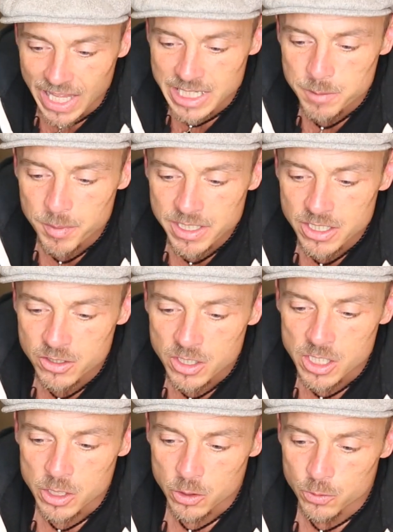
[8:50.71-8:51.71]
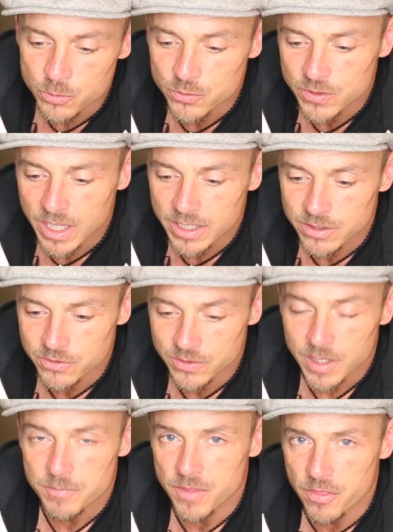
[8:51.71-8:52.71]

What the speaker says: Anybody who says